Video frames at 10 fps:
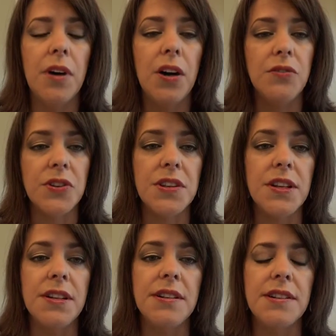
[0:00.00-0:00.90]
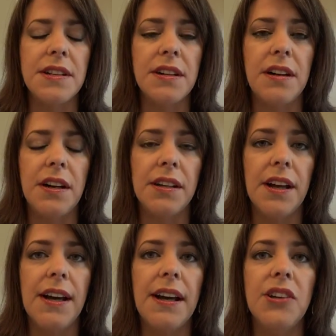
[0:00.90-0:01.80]
overseas
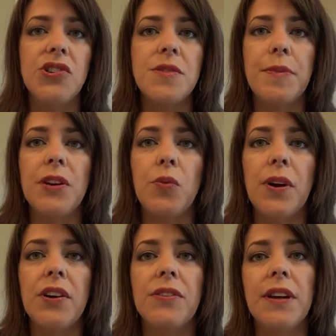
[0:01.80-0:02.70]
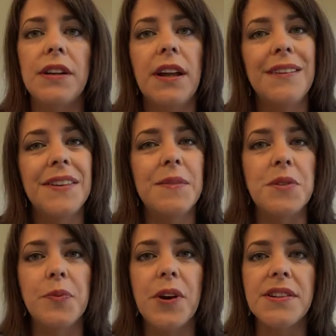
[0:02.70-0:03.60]
online, just be aware that a lot of times
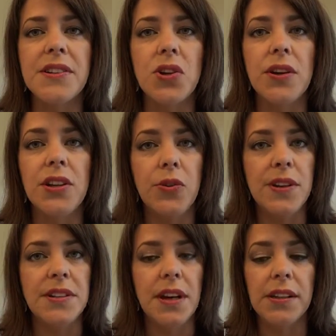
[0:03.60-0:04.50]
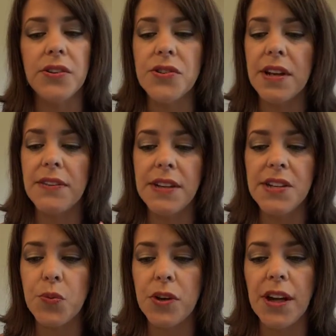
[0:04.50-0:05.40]
their prices aren't in US dollars, and
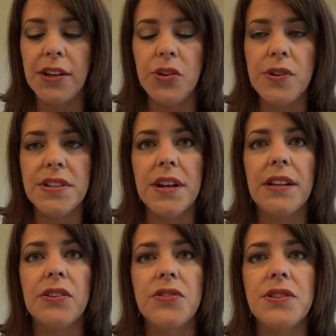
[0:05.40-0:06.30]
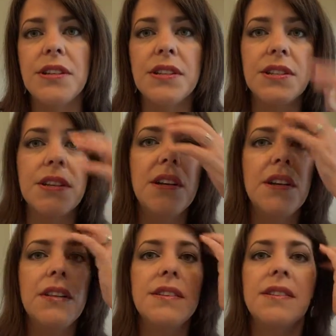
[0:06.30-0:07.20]
these were not in US dollars. This
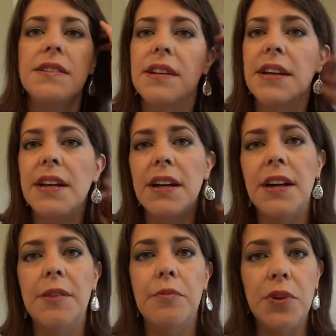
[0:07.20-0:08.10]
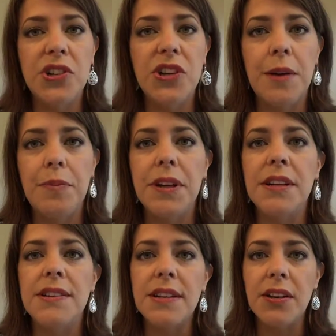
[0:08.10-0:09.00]
is a British
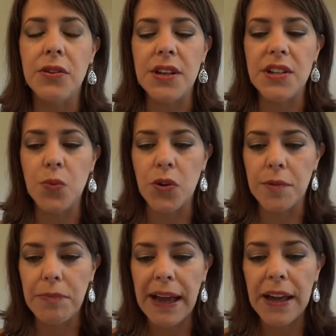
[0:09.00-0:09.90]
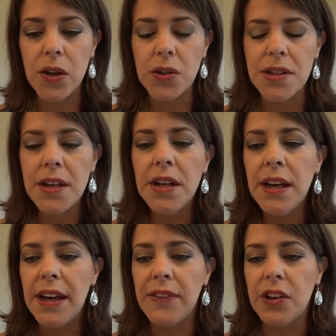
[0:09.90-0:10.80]
company, so these were in pounds,
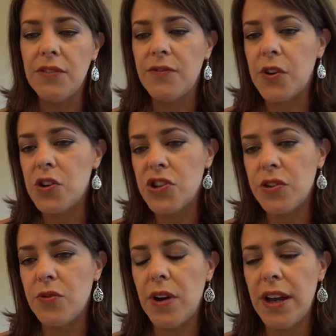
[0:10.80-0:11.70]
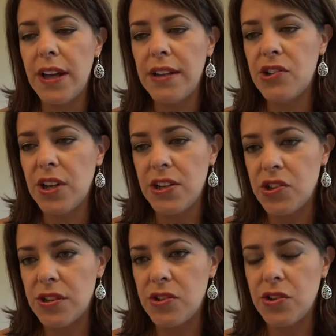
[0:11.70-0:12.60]
and the conversion rate
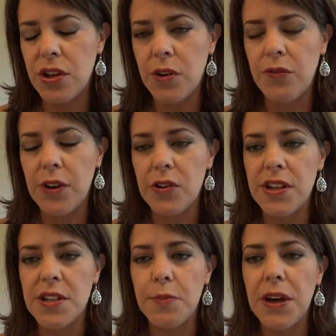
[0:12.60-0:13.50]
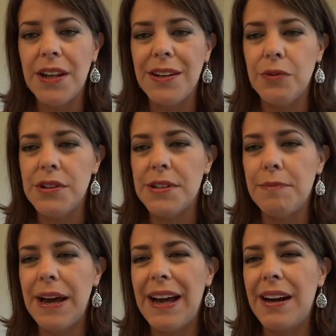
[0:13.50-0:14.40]
changes, you know, varies, but it was
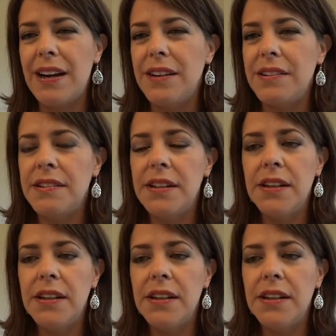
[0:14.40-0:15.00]
about,